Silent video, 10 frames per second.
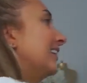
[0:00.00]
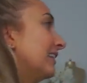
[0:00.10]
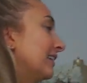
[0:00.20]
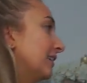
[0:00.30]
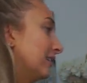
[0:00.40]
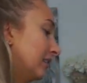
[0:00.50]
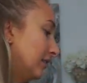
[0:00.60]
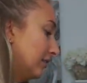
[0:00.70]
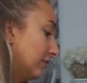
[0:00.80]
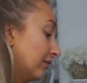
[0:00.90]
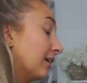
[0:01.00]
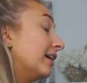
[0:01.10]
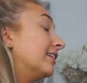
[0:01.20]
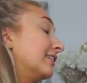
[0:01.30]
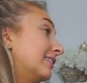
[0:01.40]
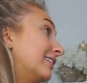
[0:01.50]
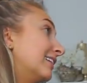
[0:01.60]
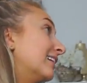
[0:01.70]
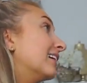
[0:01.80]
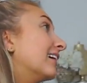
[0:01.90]
Um. What? I
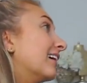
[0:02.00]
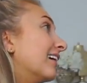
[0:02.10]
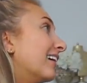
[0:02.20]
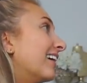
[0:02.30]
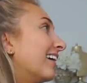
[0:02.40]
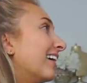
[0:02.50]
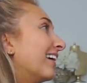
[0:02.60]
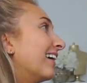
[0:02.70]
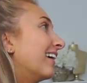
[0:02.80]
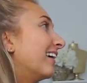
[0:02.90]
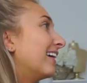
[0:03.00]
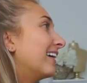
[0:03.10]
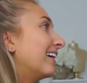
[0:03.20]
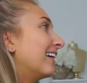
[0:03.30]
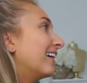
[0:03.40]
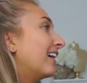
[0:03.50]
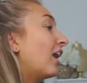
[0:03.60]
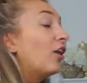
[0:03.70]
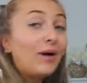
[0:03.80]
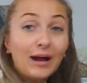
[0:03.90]
I was hearing something.
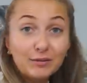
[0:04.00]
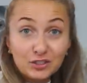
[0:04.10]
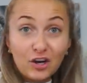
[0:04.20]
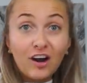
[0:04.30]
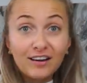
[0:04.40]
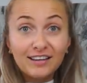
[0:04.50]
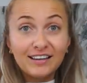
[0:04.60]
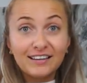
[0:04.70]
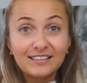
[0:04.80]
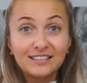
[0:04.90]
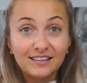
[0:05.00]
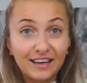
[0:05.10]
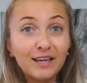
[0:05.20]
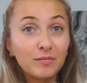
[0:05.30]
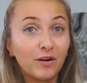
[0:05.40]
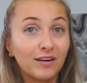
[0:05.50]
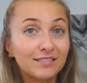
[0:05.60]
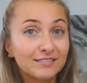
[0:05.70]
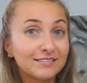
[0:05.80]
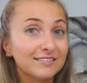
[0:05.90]
Oh, I was talking to the camera.
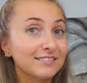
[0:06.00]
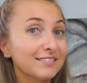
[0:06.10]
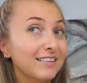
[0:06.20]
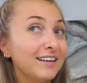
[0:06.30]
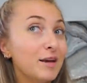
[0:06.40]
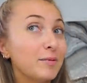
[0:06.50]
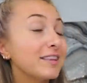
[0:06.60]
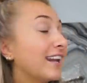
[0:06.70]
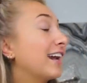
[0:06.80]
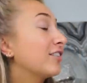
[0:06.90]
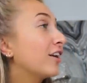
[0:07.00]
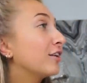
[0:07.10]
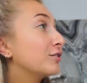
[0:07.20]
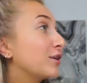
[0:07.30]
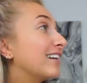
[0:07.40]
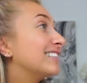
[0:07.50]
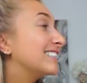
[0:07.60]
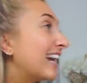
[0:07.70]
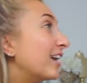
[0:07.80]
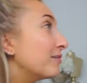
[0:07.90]
But then I thought you were trying to
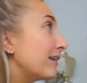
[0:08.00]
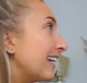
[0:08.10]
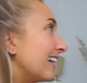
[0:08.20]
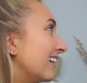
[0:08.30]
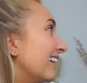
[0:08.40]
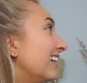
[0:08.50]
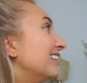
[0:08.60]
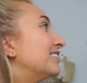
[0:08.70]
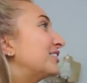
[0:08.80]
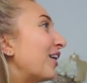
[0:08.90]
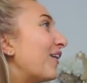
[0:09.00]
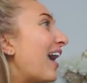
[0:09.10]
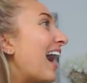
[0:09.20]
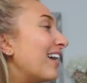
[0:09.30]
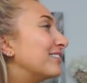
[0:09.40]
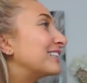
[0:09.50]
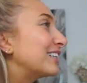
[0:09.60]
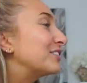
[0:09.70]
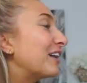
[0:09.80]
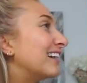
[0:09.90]
scare me, so I was
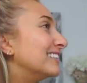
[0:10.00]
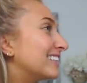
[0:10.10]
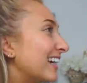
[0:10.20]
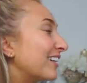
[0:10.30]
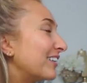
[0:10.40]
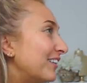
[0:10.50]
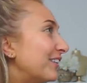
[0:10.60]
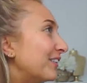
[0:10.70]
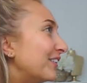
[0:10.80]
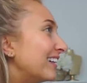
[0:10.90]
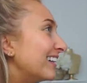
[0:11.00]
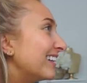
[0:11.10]
gonna try and scare you.